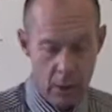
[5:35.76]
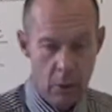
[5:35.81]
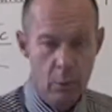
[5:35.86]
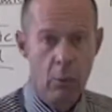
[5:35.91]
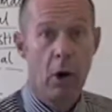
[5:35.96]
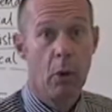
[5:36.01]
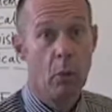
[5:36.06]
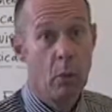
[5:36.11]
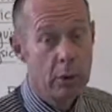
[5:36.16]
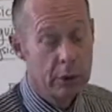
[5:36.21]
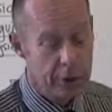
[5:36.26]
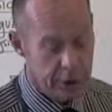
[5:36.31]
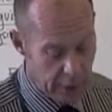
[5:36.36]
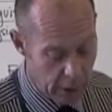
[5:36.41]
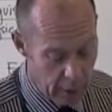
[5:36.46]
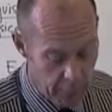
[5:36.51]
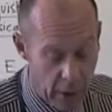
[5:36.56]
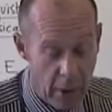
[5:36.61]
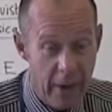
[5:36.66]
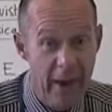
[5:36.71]
What I would
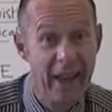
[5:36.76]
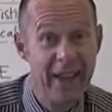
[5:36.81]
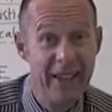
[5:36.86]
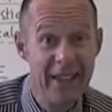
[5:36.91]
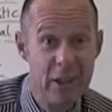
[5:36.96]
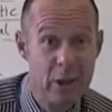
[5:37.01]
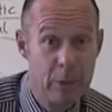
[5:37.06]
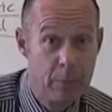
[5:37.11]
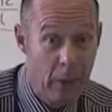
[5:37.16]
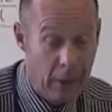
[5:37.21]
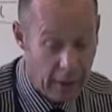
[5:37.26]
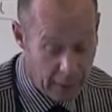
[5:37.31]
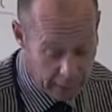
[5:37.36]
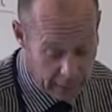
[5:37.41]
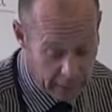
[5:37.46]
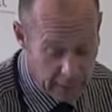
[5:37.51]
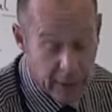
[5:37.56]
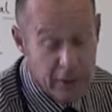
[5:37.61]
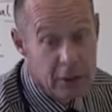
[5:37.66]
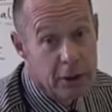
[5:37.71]
say about any
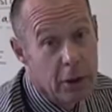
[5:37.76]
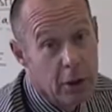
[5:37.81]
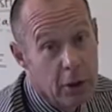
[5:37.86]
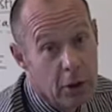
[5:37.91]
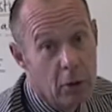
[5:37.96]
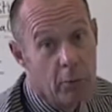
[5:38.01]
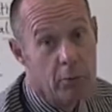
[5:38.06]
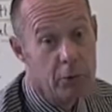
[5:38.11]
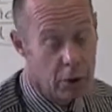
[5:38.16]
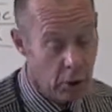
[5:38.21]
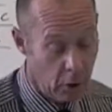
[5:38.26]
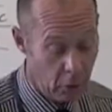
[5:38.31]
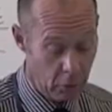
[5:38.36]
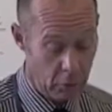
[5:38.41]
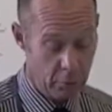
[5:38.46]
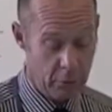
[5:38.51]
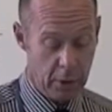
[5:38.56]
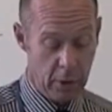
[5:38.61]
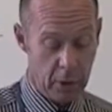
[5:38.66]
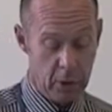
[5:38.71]
spelling list that comes
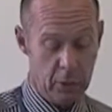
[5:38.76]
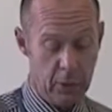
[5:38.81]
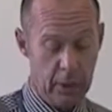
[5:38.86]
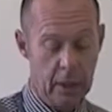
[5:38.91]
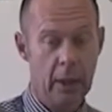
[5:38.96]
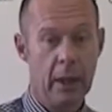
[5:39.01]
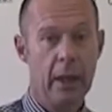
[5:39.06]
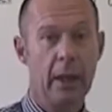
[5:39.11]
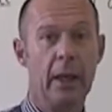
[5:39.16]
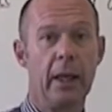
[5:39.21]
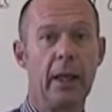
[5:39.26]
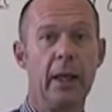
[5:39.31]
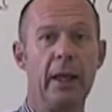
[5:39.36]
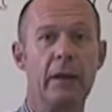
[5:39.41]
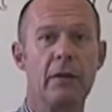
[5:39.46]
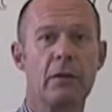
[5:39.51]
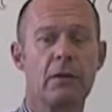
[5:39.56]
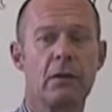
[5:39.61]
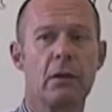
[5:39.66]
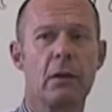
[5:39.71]
home, though,
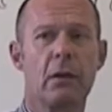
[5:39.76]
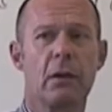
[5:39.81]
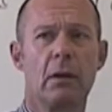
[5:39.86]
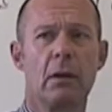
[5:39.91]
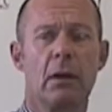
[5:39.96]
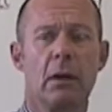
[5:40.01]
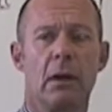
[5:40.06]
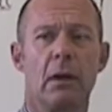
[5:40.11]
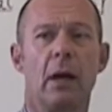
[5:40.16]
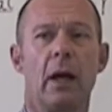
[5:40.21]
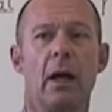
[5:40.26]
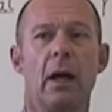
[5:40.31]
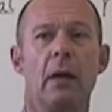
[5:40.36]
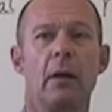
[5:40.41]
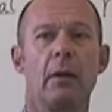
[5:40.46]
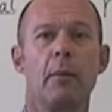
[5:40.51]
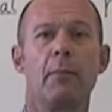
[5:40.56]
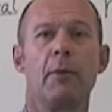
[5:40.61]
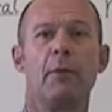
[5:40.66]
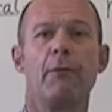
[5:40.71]
is
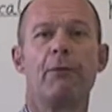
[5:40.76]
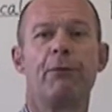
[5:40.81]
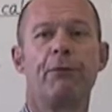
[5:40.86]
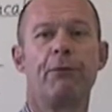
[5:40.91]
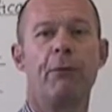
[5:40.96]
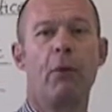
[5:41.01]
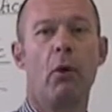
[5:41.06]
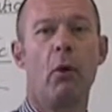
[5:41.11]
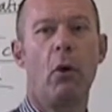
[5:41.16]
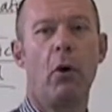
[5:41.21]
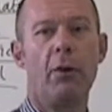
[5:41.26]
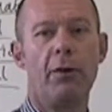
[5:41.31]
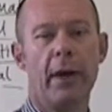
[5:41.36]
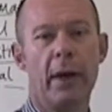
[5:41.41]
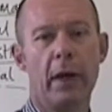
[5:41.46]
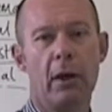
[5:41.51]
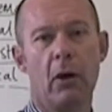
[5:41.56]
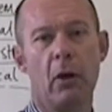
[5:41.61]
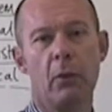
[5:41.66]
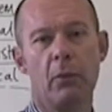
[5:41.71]
before
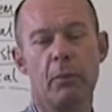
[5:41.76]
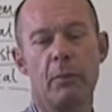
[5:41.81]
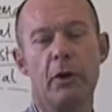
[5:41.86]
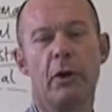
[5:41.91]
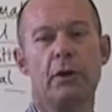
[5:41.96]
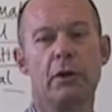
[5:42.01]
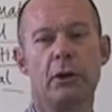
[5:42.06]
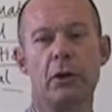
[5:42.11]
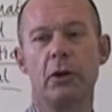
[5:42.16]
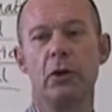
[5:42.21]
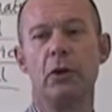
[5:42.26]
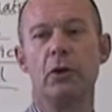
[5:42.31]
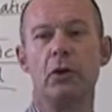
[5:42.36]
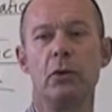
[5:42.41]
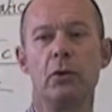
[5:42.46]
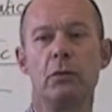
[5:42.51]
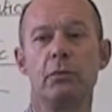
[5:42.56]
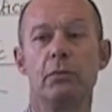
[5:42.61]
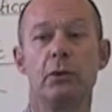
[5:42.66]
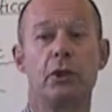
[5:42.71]
they go
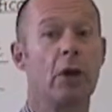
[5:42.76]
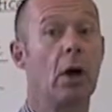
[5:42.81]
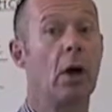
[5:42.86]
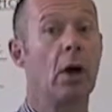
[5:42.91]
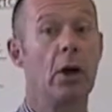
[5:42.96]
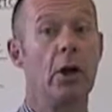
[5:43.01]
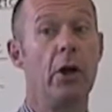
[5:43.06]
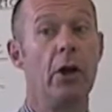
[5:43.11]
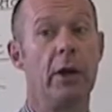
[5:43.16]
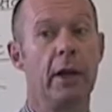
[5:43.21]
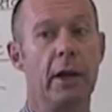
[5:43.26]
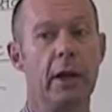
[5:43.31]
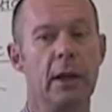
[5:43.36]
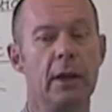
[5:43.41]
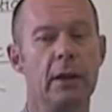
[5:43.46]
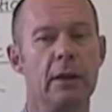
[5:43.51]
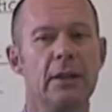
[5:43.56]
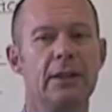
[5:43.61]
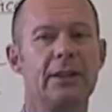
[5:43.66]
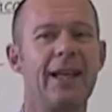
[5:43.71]
to start
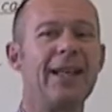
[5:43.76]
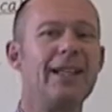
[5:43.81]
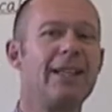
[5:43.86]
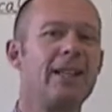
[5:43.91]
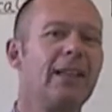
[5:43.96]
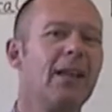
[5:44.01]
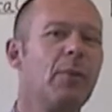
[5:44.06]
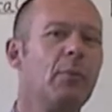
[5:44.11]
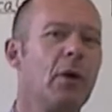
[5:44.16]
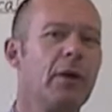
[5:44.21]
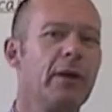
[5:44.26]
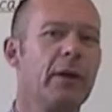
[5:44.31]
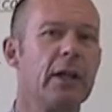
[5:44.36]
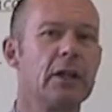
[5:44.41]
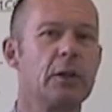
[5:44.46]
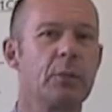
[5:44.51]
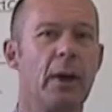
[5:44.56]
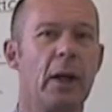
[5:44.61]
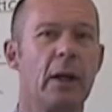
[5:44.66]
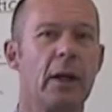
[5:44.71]
learning, test them on their
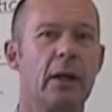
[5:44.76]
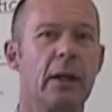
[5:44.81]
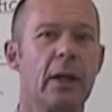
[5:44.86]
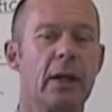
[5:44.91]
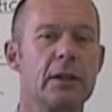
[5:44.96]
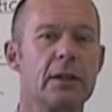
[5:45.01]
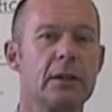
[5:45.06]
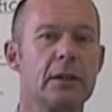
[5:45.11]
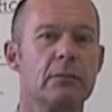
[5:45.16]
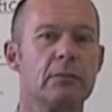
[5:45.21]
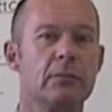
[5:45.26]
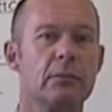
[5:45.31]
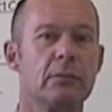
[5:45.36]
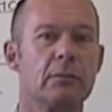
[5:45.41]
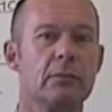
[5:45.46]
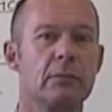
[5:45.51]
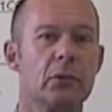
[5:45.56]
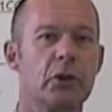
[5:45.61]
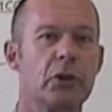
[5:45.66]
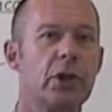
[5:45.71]
spelling list.
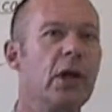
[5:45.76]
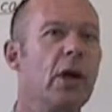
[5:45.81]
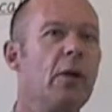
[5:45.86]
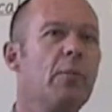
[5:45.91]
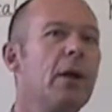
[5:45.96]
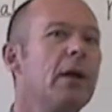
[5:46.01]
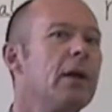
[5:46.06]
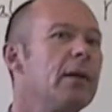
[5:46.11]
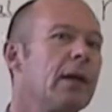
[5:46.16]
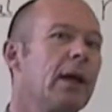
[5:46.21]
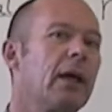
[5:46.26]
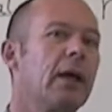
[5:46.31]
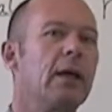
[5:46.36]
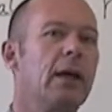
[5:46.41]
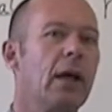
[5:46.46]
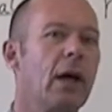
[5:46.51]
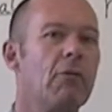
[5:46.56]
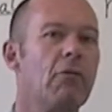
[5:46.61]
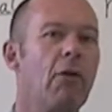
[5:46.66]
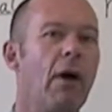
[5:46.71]
See how many they can
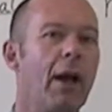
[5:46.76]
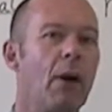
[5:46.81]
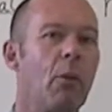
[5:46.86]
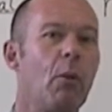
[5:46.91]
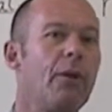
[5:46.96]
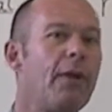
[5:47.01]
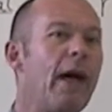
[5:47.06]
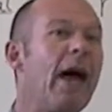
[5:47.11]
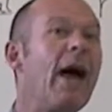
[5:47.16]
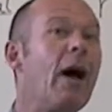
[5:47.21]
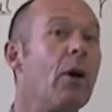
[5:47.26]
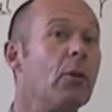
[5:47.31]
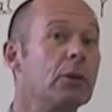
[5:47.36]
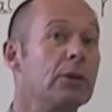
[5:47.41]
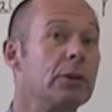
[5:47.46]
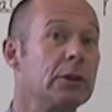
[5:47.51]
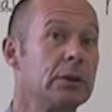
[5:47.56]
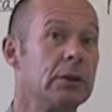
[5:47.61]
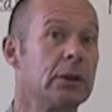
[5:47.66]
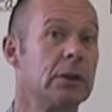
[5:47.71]
get right
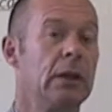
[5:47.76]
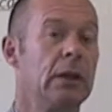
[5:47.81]
without